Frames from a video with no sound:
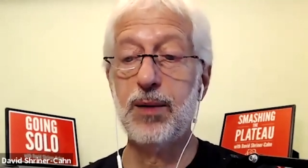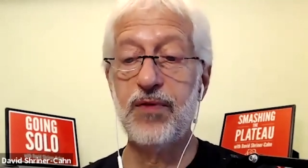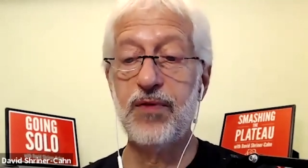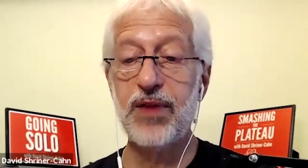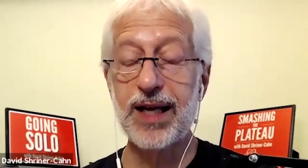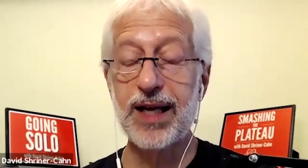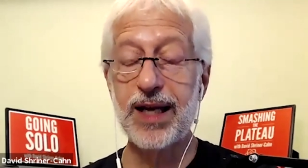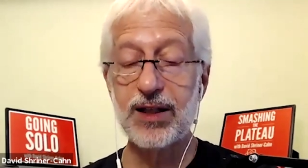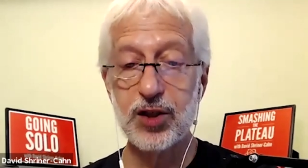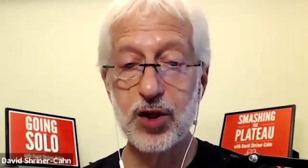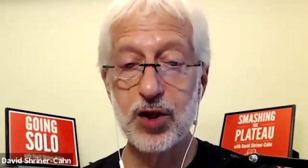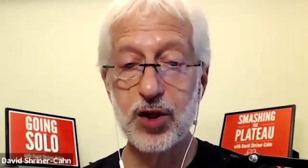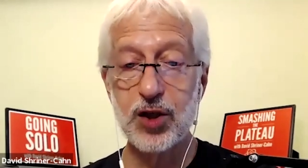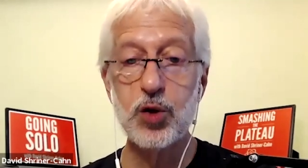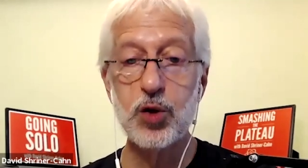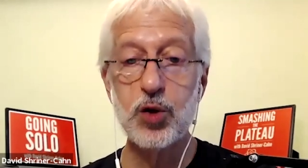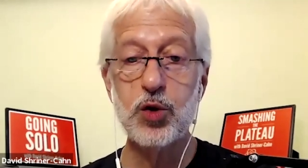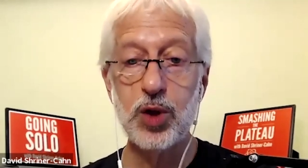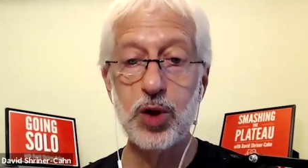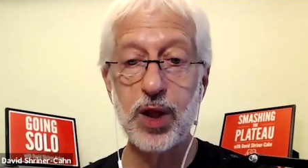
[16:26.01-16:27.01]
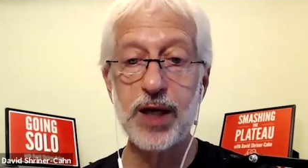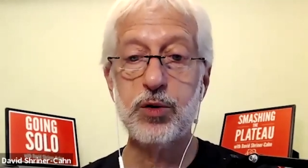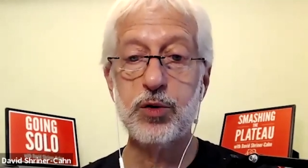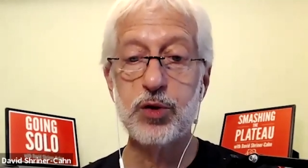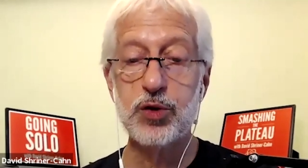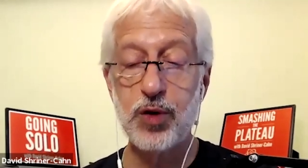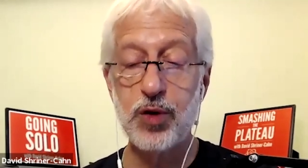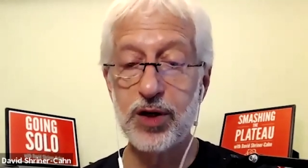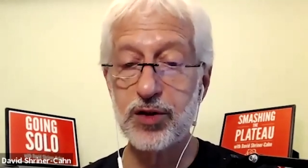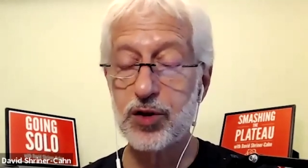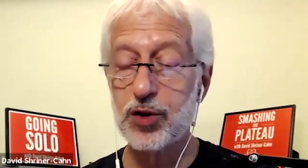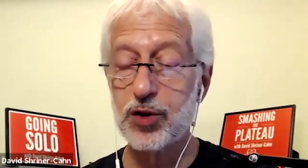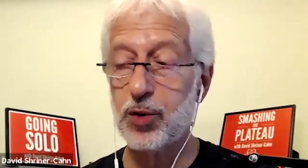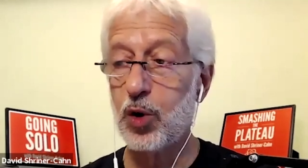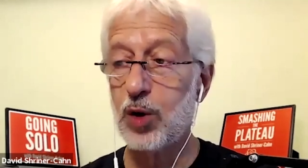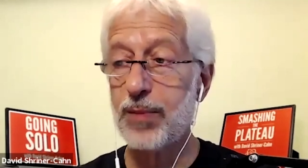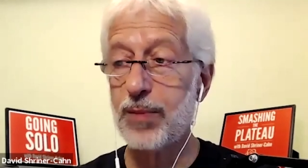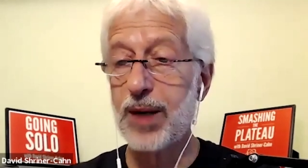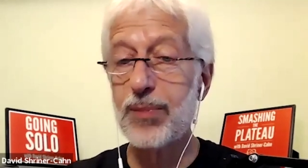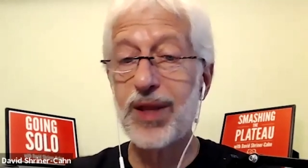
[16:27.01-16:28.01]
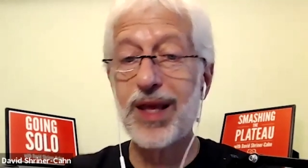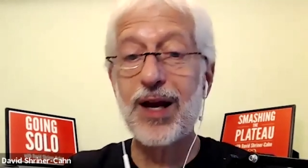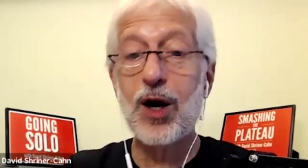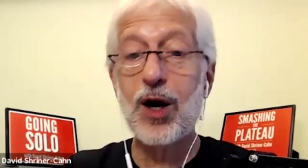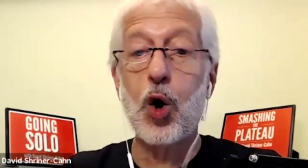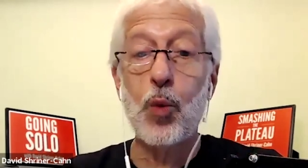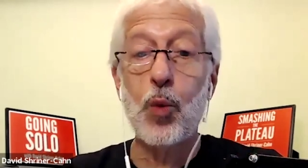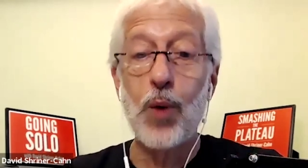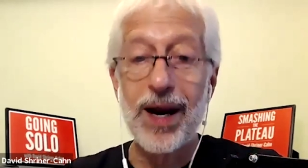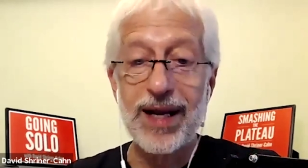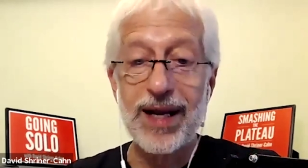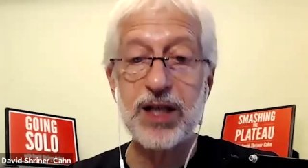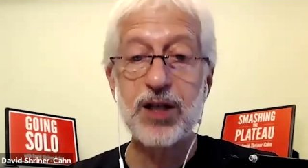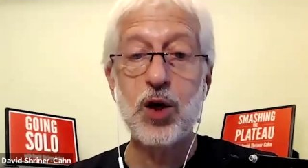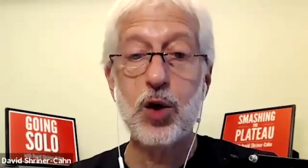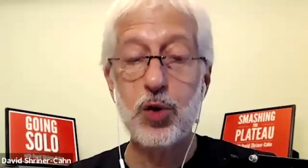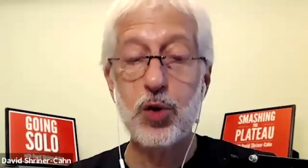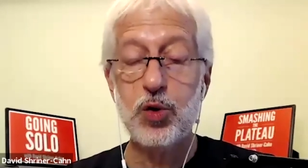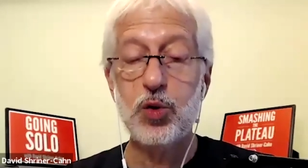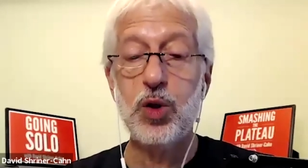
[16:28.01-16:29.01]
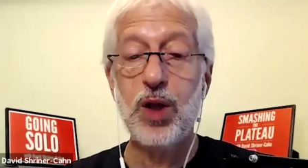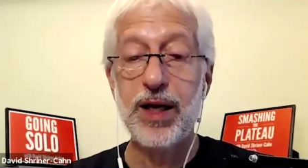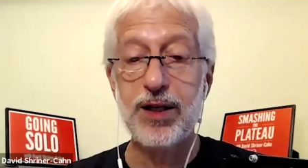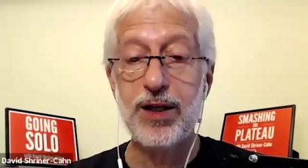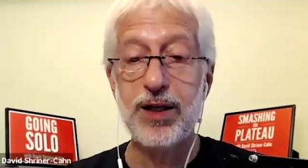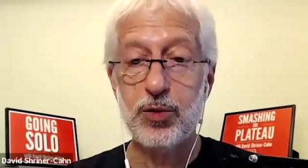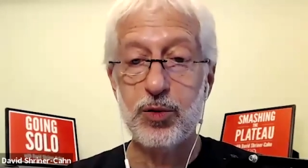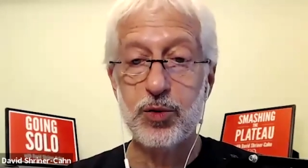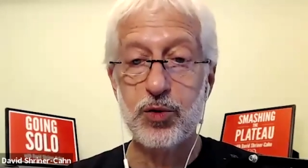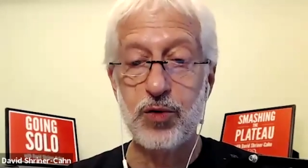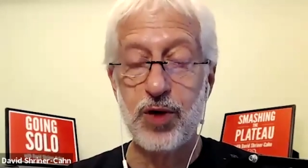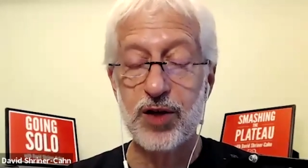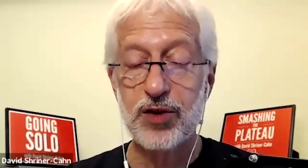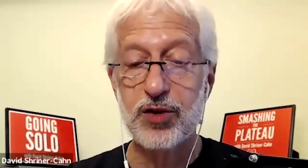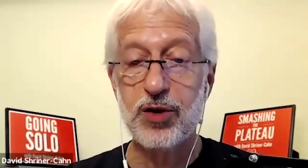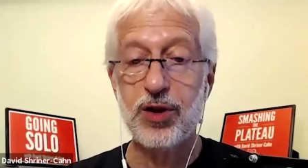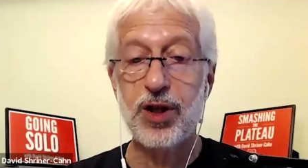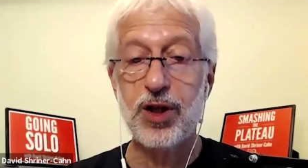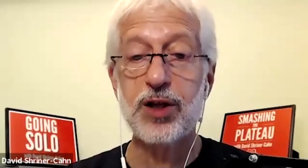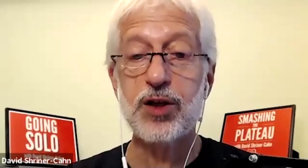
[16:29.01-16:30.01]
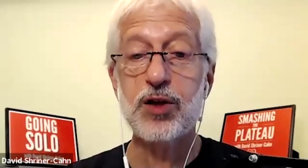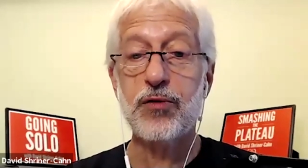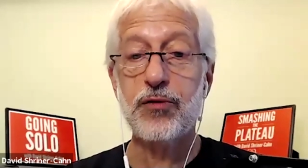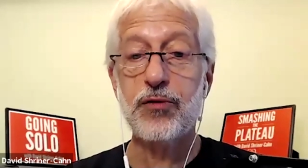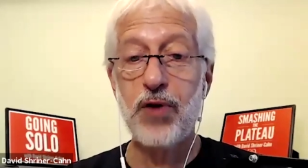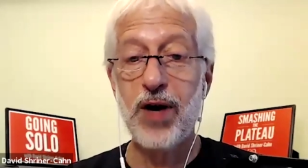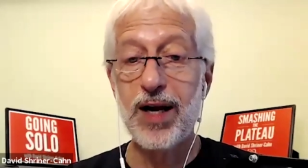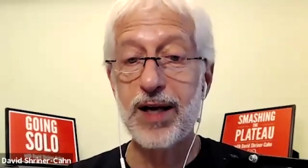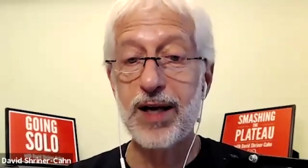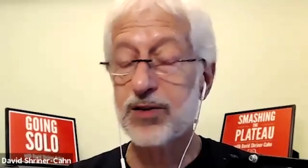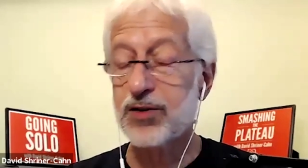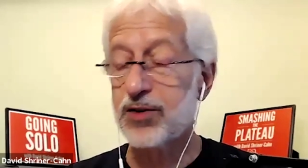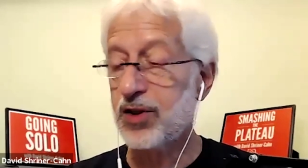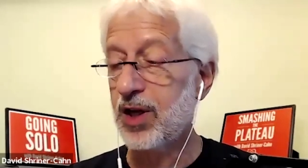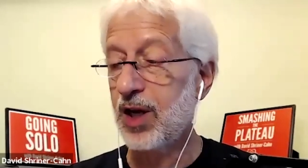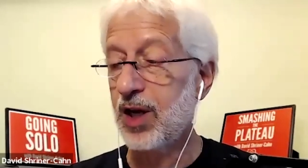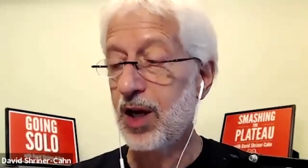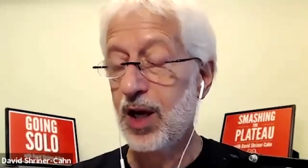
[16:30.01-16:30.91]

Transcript: if they get to know you like you and trust you or maybe they already know you like you and trust you they're your friends